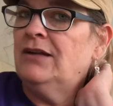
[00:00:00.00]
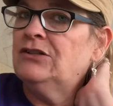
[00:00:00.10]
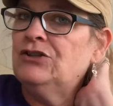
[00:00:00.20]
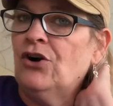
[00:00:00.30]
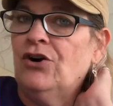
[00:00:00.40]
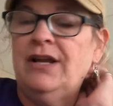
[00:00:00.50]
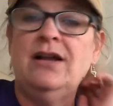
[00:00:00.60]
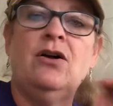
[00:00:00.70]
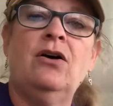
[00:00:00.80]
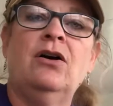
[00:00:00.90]

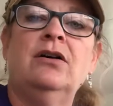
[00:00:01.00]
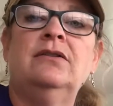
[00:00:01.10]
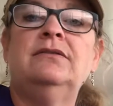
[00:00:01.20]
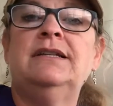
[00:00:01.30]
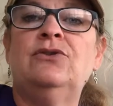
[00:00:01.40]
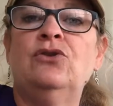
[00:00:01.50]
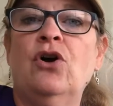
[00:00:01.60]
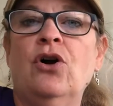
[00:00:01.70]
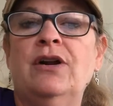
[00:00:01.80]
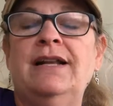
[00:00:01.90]
starting our little
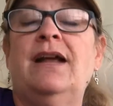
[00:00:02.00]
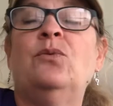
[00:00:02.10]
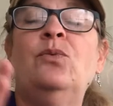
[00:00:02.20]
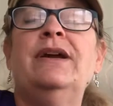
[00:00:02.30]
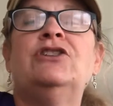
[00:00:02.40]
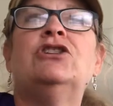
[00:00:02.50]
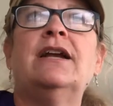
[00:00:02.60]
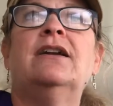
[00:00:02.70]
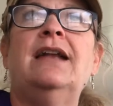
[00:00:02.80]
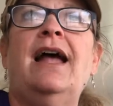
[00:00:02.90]
garden. I wish I
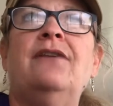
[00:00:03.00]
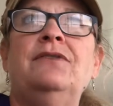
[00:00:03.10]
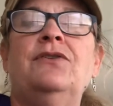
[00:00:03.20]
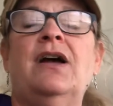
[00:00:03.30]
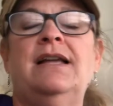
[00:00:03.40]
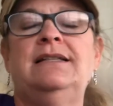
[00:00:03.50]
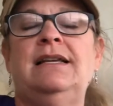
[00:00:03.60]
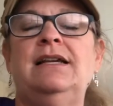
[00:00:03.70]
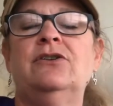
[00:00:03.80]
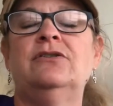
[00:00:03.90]
could have you guys
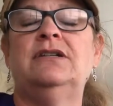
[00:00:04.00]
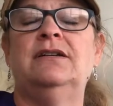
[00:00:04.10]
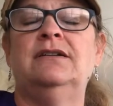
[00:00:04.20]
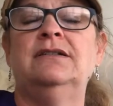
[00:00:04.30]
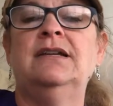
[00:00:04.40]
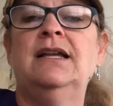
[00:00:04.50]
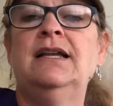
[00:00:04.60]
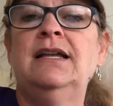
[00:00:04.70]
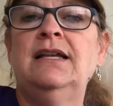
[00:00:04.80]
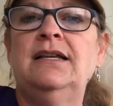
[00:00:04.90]
here to
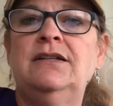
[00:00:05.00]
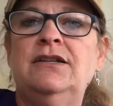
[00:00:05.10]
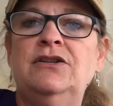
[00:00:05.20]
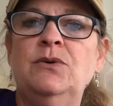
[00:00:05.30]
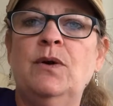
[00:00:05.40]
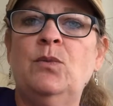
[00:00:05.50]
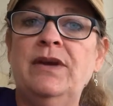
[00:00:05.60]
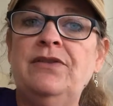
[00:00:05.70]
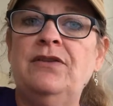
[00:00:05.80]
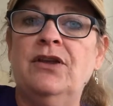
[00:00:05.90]
do it
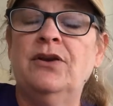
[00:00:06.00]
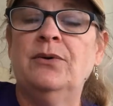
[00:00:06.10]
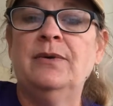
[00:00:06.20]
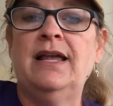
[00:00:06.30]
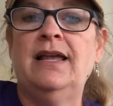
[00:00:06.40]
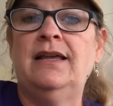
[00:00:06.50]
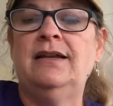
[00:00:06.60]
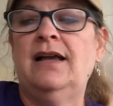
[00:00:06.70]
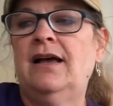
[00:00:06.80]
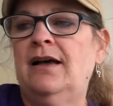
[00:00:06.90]
with you,
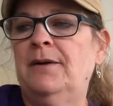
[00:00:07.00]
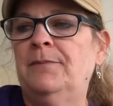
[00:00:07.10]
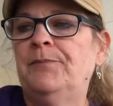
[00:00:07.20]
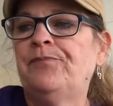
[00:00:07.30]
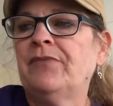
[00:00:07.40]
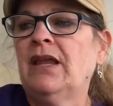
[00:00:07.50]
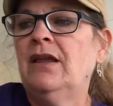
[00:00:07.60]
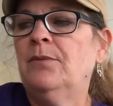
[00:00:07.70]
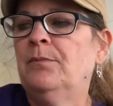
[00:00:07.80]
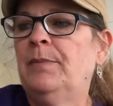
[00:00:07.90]
and
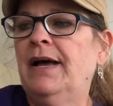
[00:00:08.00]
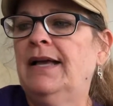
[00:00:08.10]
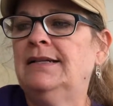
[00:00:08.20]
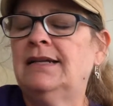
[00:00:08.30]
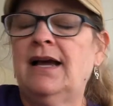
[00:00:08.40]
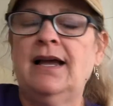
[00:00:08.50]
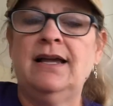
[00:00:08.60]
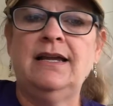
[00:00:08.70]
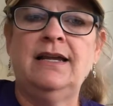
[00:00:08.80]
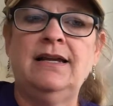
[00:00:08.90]
but
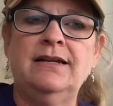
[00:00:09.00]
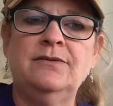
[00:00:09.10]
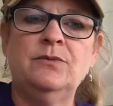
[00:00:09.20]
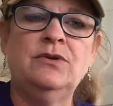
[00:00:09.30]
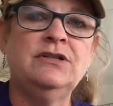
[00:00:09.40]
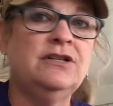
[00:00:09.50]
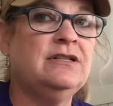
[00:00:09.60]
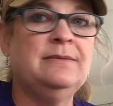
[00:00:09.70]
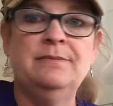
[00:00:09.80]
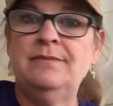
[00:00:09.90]
I will
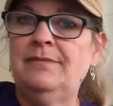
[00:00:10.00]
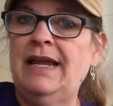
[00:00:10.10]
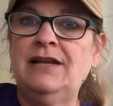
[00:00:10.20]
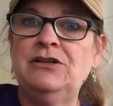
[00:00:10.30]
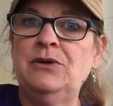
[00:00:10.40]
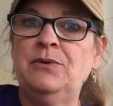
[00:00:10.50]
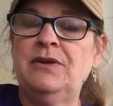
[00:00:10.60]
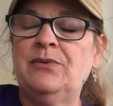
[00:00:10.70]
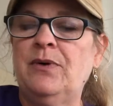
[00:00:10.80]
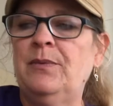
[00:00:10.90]
just make do
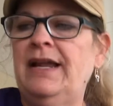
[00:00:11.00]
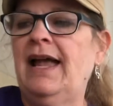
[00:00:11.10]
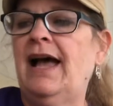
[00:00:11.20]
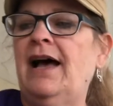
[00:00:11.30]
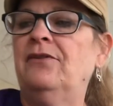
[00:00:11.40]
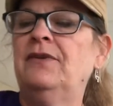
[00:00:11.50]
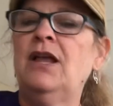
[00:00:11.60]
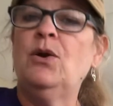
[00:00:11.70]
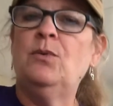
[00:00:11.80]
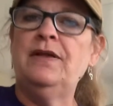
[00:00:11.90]
with what we have.
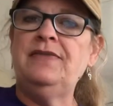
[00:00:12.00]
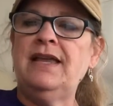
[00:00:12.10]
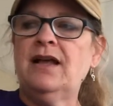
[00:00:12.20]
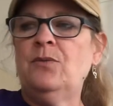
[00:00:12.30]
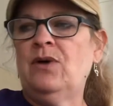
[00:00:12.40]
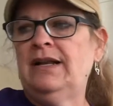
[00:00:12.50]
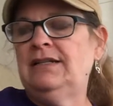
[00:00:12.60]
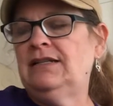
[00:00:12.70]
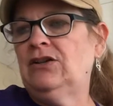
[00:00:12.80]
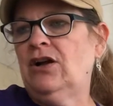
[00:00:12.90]
One thing I wanted
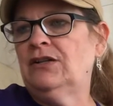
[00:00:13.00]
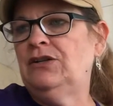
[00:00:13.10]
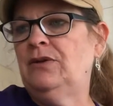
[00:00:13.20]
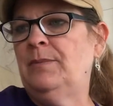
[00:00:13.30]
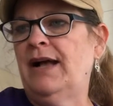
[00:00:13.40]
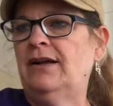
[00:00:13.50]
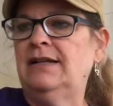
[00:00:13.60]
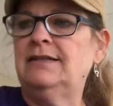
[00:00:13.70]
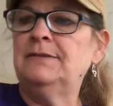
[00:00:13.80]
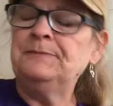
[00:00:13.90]
to talk to you about is